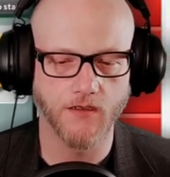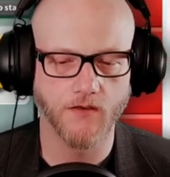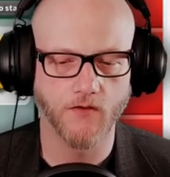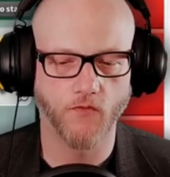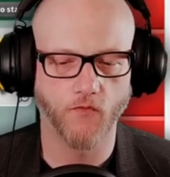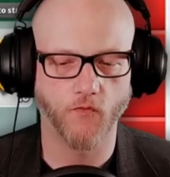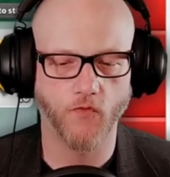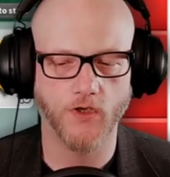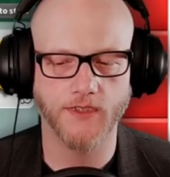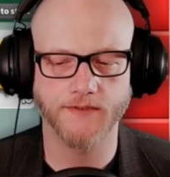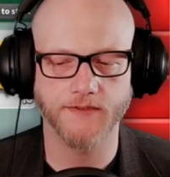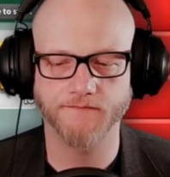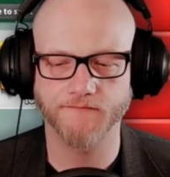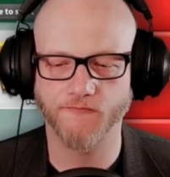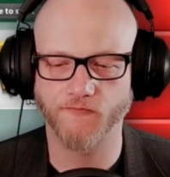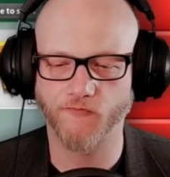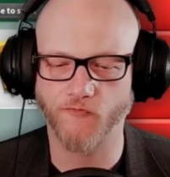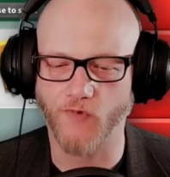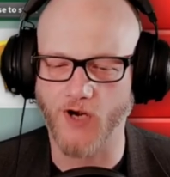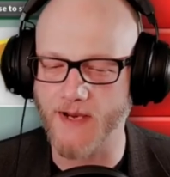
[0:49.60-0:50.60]

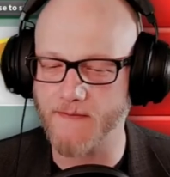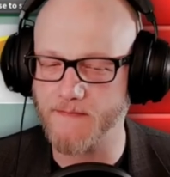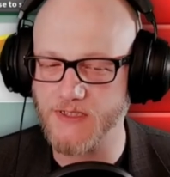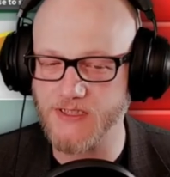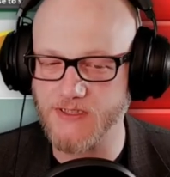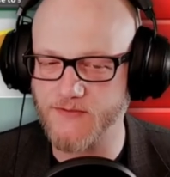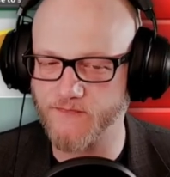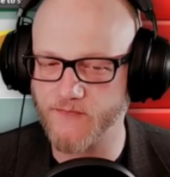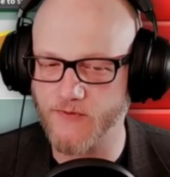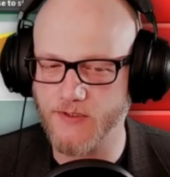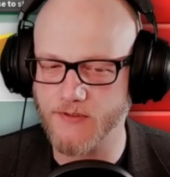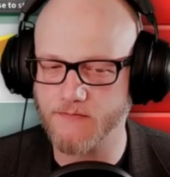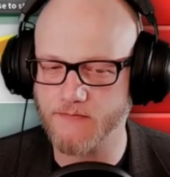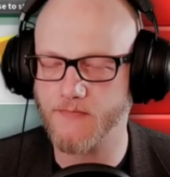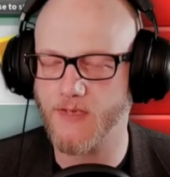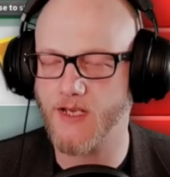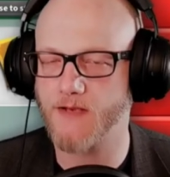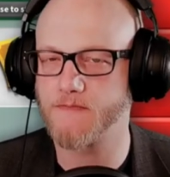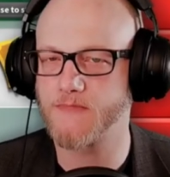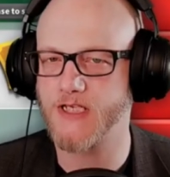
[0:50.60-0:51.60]
One rabbit's foot,
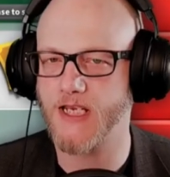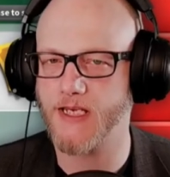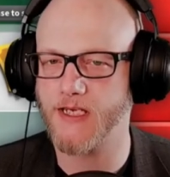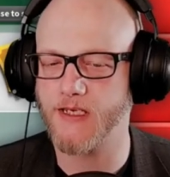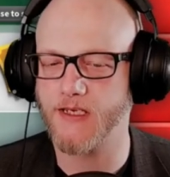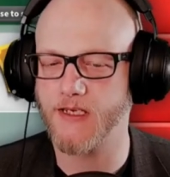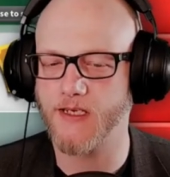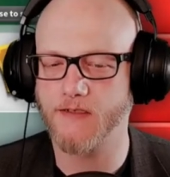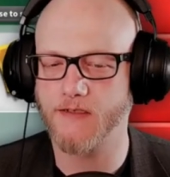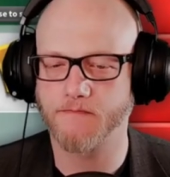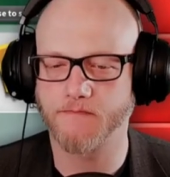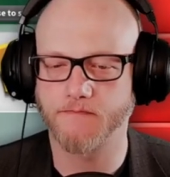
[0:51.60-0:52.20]
I'm taking it,